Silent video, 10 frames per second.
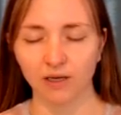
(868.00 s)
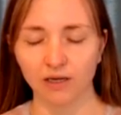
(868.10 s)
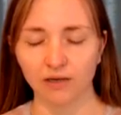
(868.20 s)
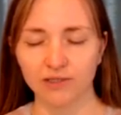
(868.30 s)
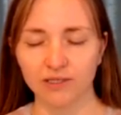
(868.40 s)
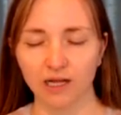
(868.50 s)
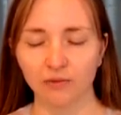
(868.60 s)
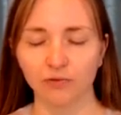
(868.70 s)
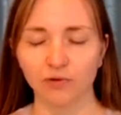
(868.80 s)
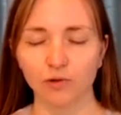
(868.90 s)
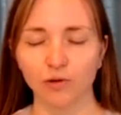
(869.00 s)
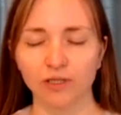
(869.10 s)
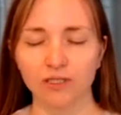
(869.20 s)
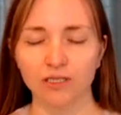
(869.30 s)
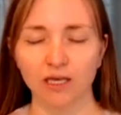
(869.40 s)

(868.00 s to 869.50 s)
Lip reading: And if it's helpful, you can